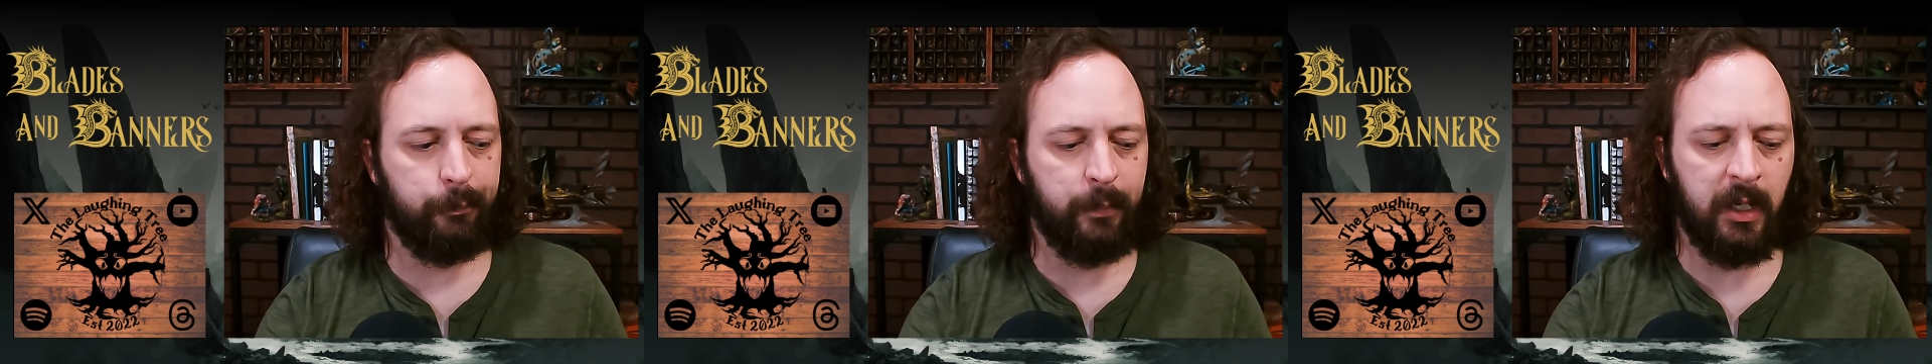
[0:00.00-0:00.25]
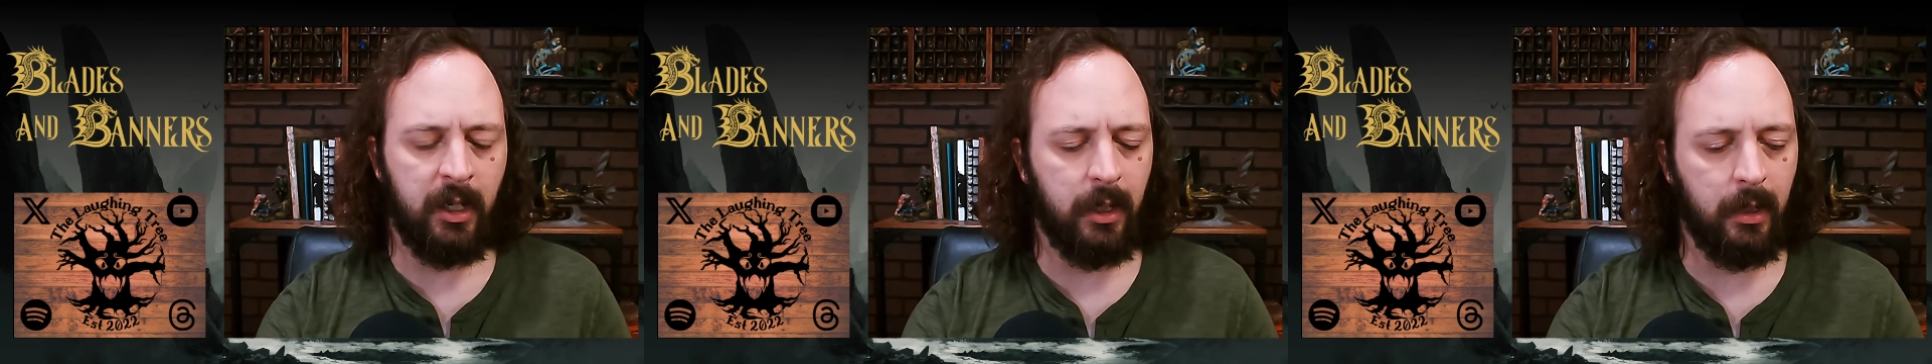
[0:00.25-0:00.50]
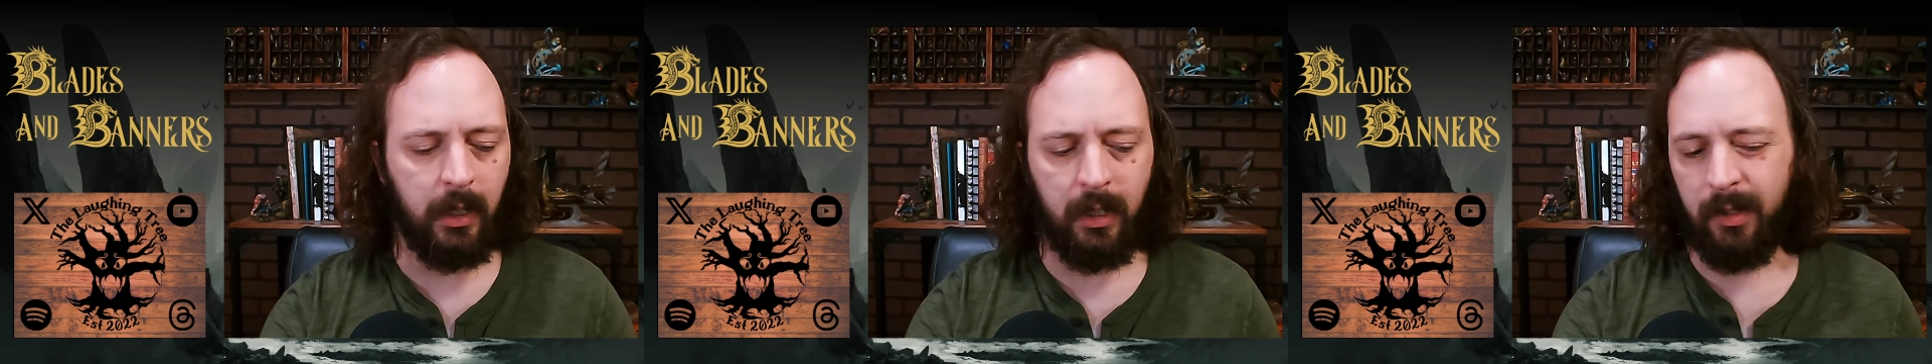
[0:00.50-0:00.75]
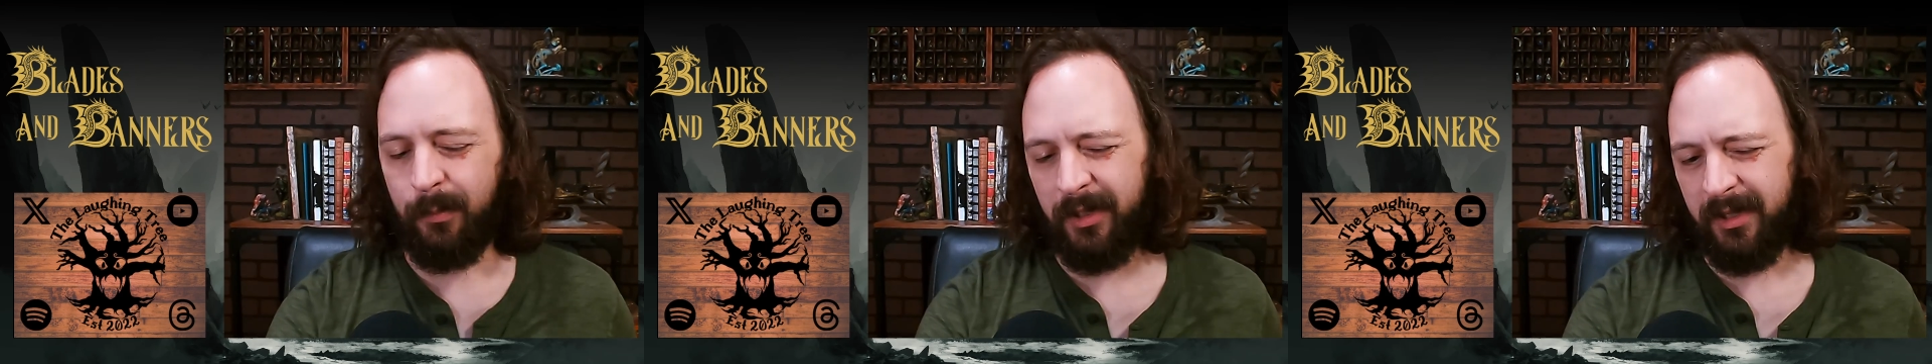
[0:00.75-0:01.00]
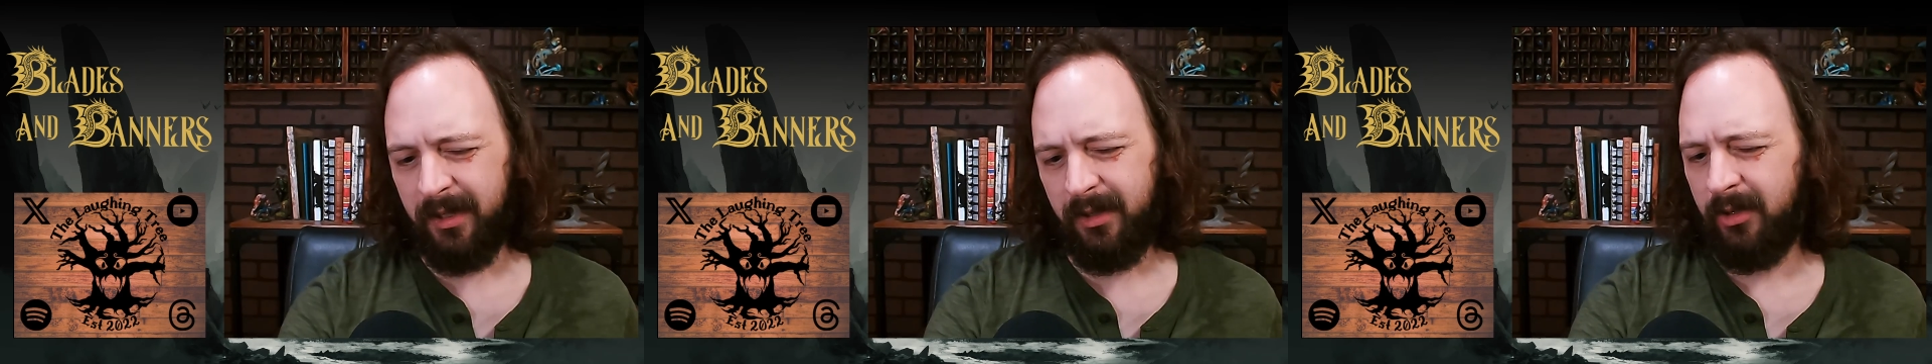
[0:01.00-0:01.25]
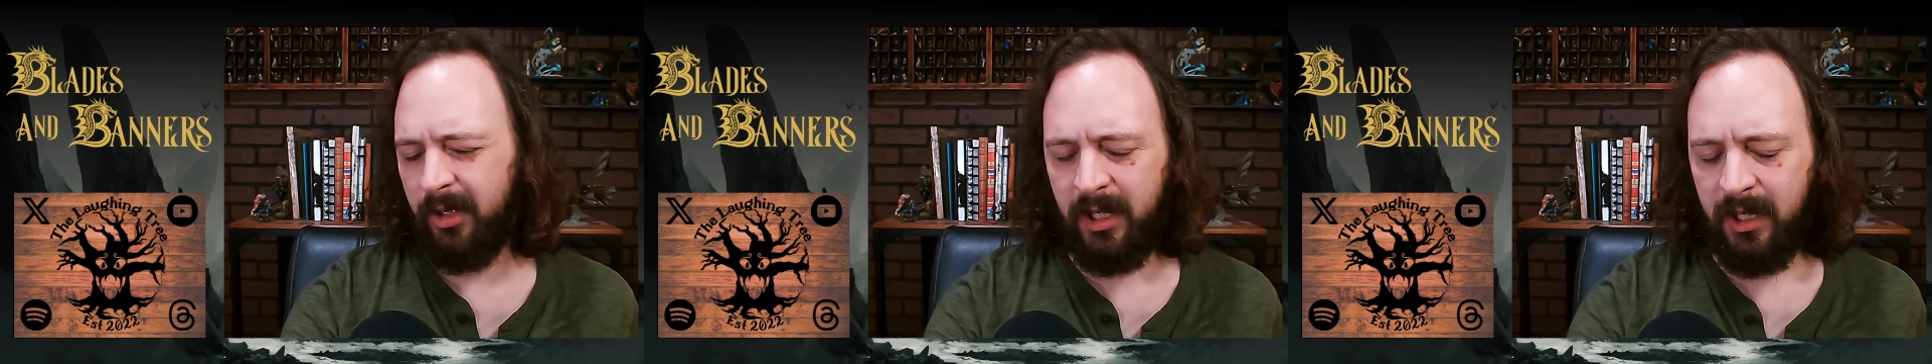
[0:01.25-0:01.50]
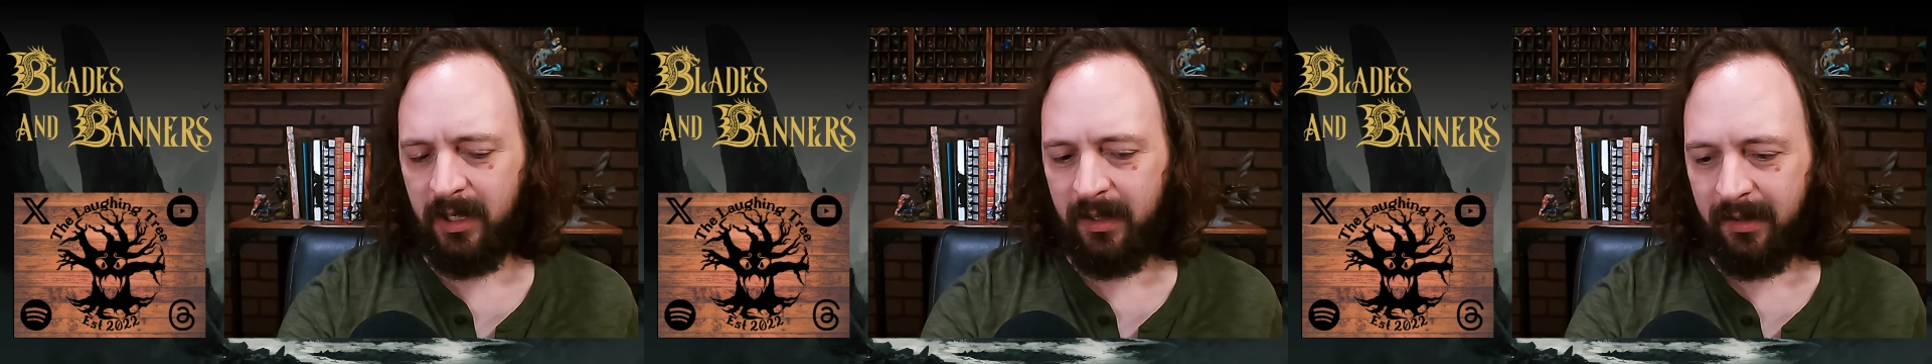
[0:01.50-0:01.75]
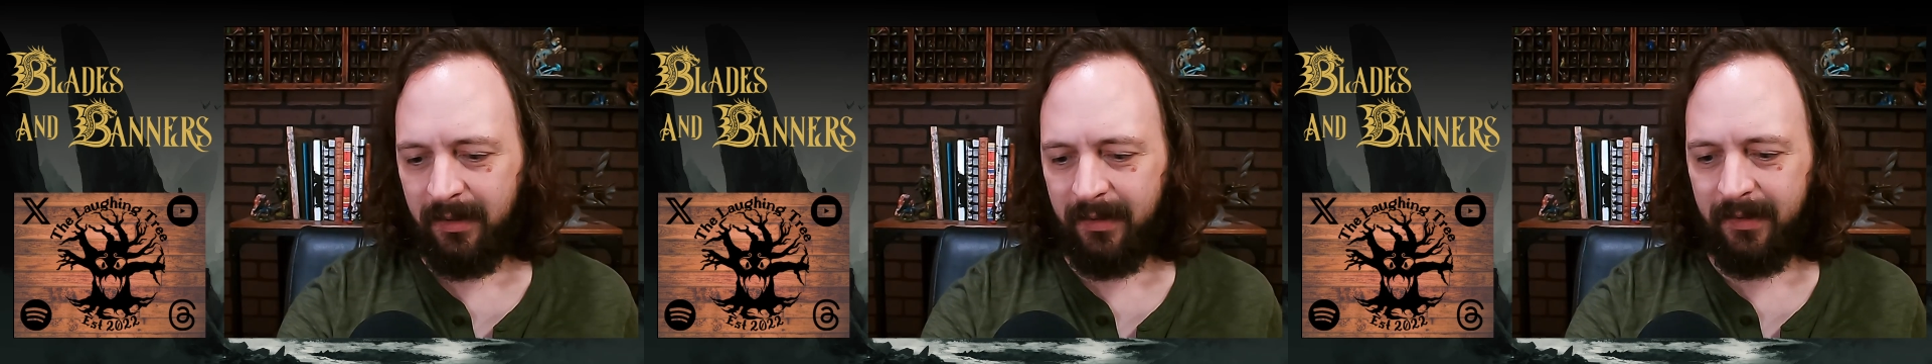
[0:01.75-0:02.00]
publishing